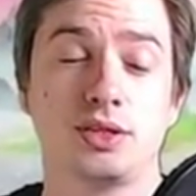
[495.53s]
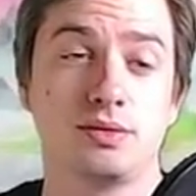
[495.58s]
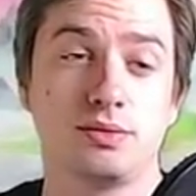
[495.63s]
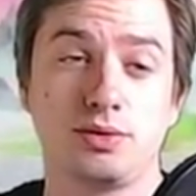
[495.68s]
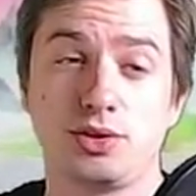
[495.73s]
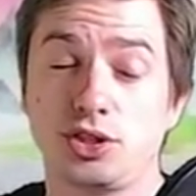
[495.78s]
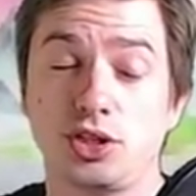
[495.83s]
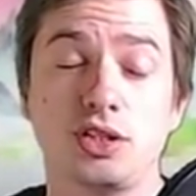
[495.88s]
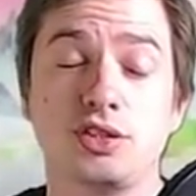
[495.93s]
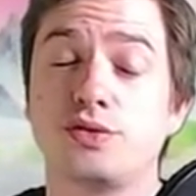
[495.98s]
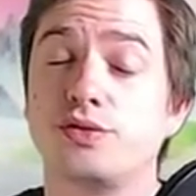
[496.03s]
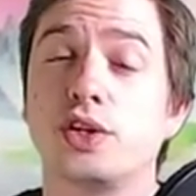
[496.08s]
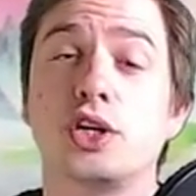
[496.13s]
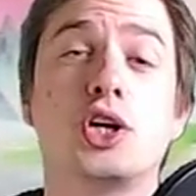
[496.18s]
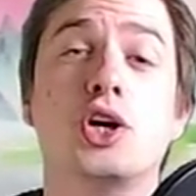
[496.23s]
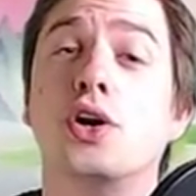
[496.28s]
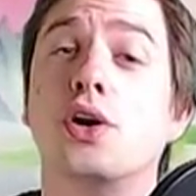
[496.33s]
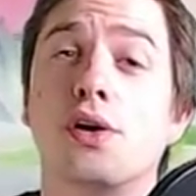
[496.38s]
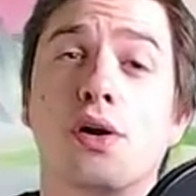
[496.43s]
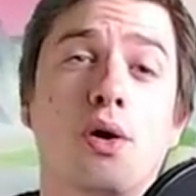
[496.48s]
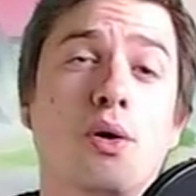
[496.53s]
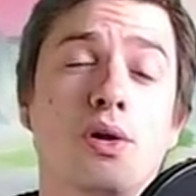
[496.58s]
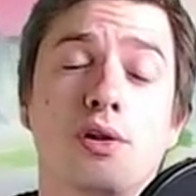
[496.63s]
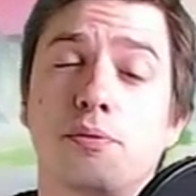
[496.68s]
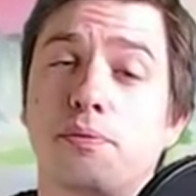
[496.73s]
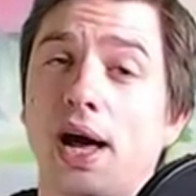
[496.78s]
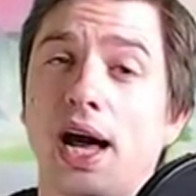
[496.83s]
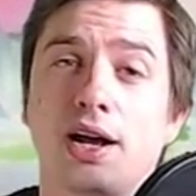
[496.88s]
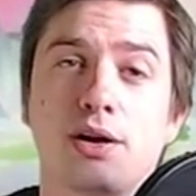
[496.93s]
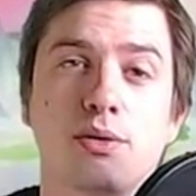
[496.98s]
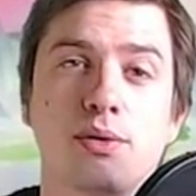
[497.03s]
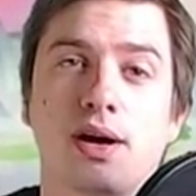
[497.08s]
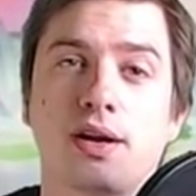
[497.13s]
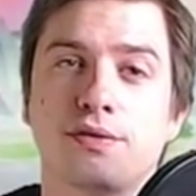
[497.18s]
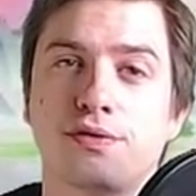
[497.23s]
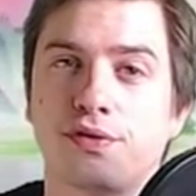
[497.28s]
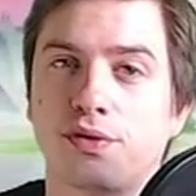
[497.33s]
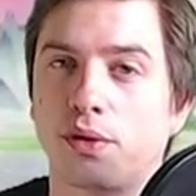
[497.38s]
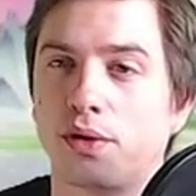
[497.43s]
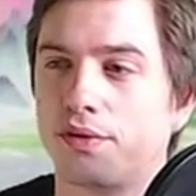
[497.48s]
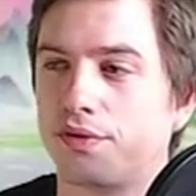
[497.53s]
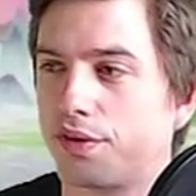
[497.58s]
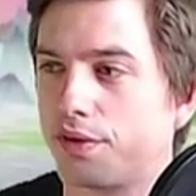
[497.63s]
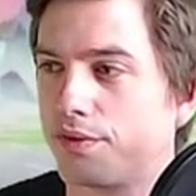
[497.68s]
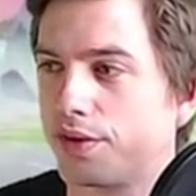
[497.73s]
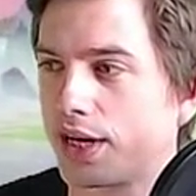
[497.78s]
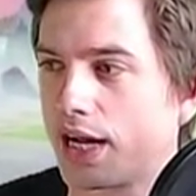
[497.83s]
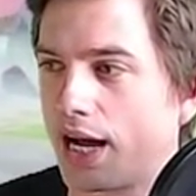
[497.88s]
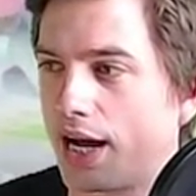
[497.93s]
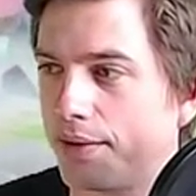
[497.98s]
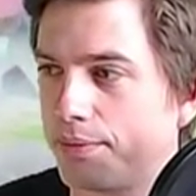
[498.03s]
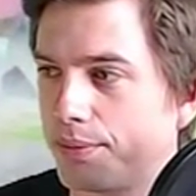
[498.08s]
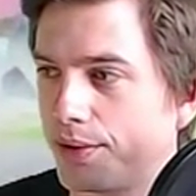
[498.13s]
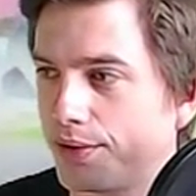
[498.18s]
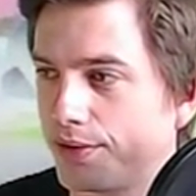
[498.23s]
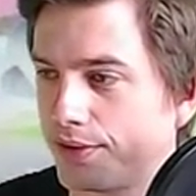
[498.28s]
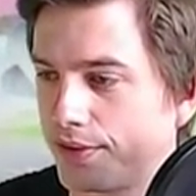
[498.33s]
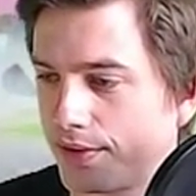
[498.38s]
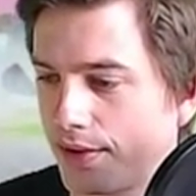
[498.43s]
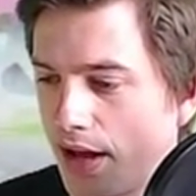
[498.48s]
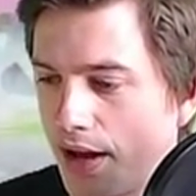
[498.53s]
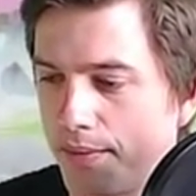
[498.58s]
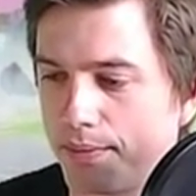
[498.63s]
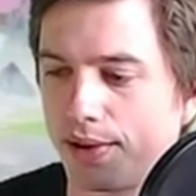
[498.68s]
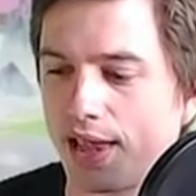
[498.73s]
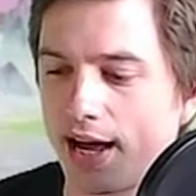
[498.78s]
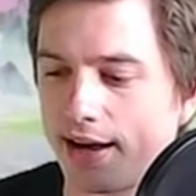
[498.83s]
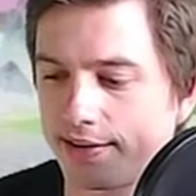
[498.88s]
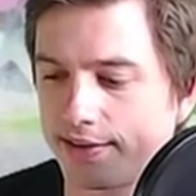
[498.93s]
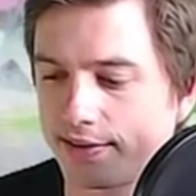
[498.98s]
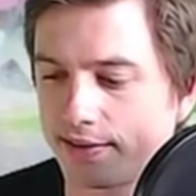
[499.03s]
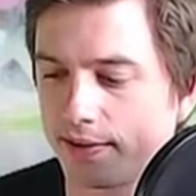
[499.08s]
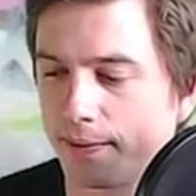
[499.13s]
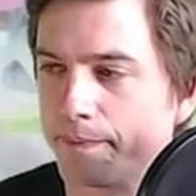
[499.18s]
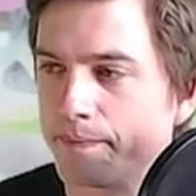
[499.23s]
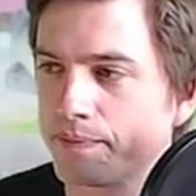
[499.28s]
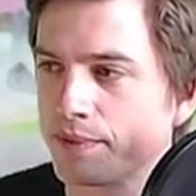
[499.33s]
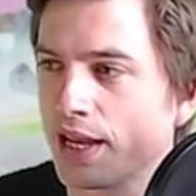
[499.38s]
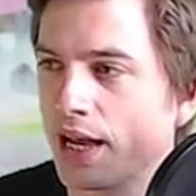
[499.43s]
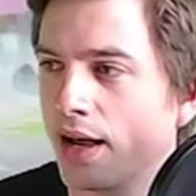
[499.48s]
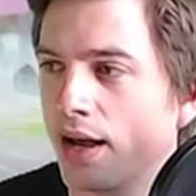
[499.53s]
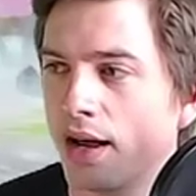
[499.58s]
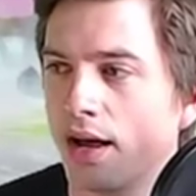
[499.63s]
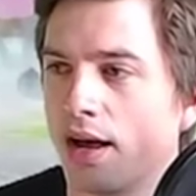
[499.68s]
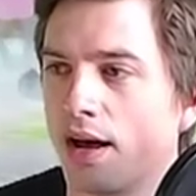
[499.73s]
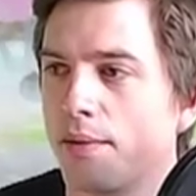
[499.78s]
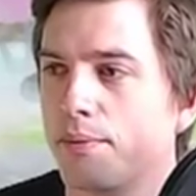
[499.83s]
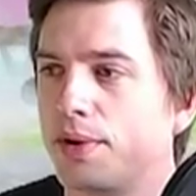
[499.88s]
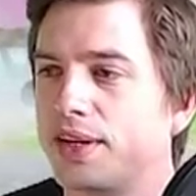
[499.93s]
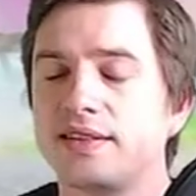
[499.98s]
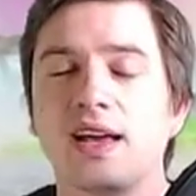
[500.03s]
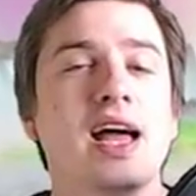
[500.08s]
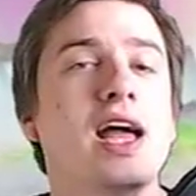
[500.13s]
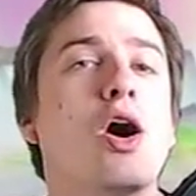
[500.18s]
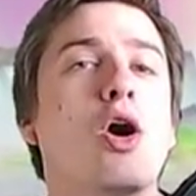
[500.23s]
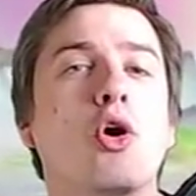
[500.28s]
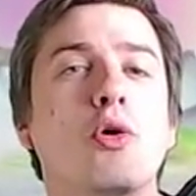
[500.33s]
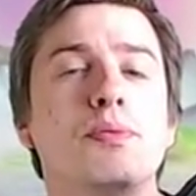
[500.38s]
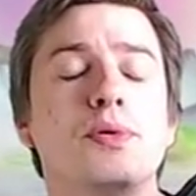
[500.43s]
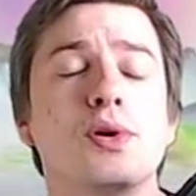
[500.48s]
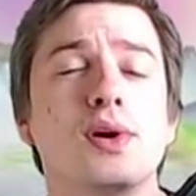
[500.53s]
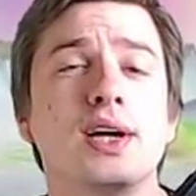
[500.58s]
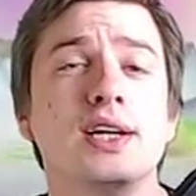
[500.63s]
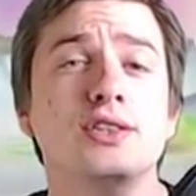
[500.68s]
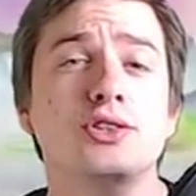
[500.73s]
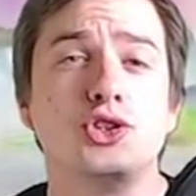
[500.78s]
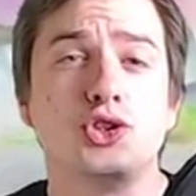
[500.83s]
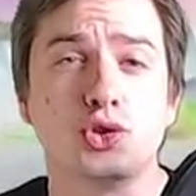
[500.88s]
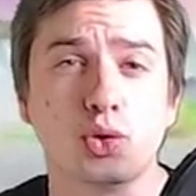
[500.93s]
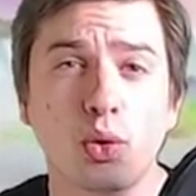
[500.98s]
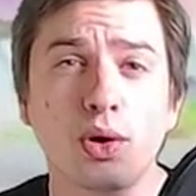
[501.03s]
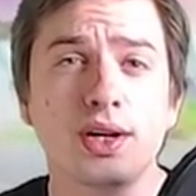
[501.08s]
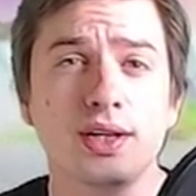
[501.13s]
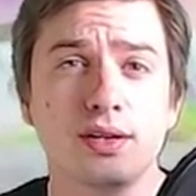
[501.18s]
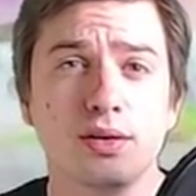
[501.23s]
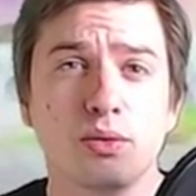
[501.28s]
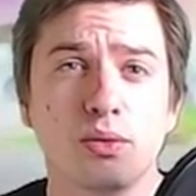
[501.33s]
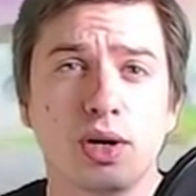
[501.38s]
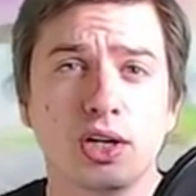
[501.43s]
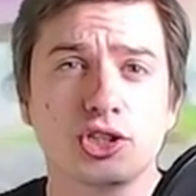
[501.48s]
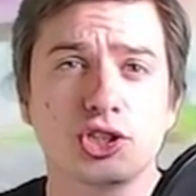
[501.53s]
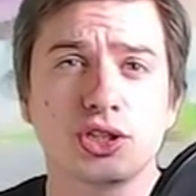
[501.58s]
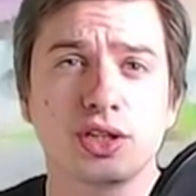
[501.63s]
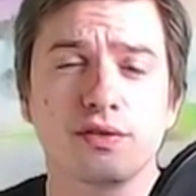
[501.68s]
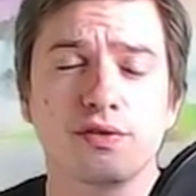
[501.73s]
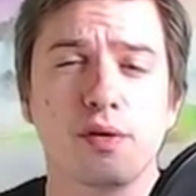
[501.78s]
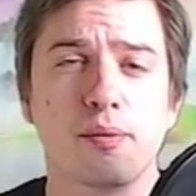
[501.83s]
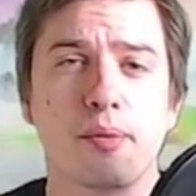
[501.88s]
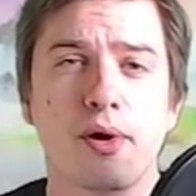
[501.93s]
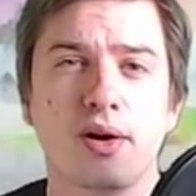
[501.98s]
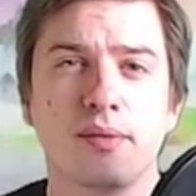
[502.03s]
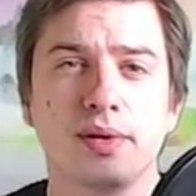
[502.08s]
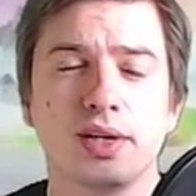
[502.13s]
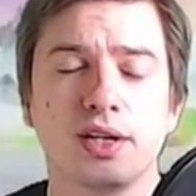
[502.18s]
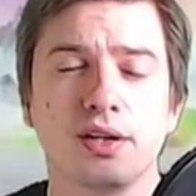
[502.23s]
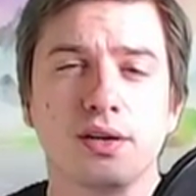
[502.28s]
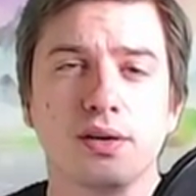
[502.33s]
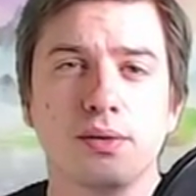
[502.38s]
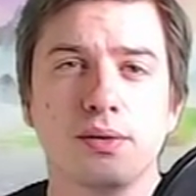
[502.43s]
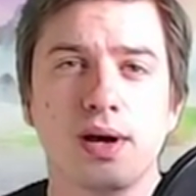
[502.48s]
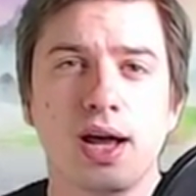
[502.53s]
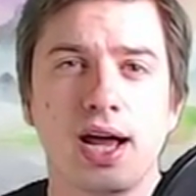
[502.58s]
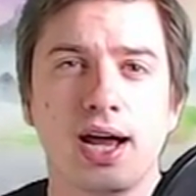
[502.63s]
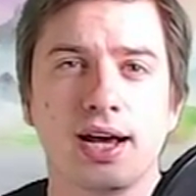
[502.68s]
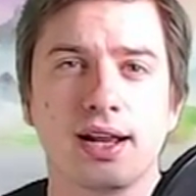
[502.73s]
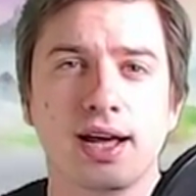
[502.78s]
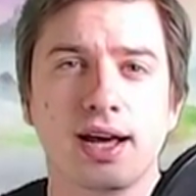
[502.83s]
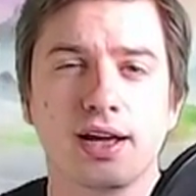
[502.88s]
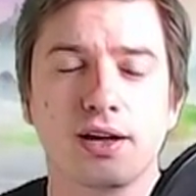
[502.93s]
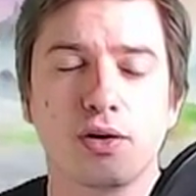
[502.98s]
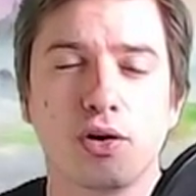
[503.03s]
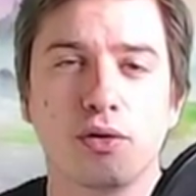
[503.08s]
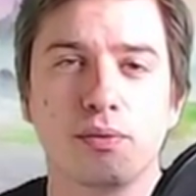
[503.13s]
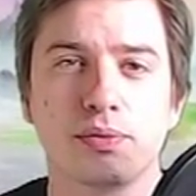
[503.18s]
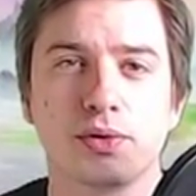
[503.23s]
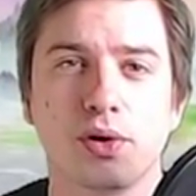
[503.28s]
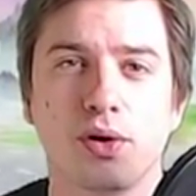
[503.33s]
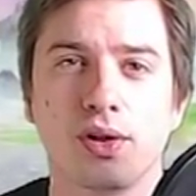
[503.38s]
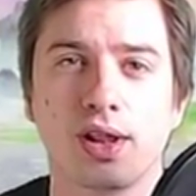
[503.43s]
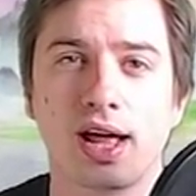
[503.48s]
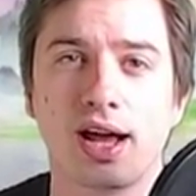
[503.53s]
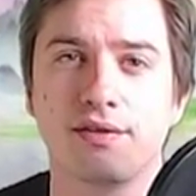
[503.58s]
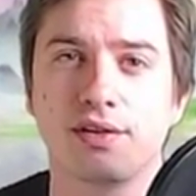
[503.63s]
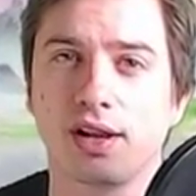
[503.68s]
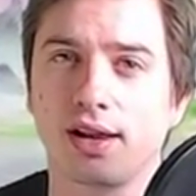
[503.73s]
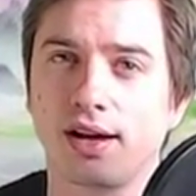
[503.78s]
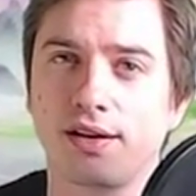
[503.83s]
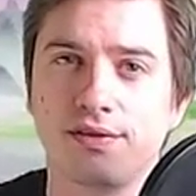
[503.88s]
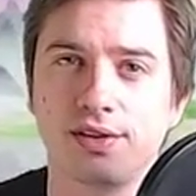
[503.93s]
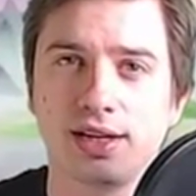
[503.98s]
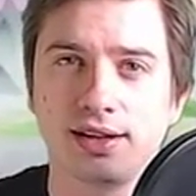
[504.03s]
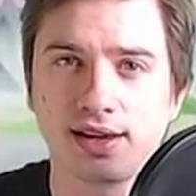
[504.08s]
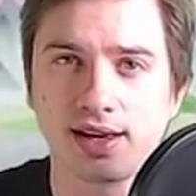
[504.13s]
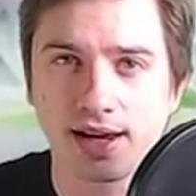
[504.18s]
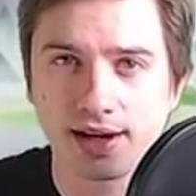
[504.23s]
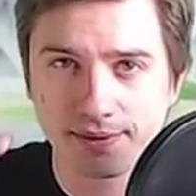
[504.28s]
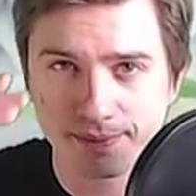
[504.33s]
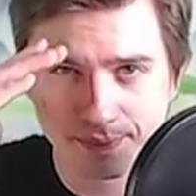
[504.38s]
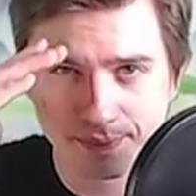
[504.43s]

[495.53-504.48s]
just the good old back one four from the cup was a blast. But I hope you enjoyed watching the barbecue and I hope you all have a lovely day.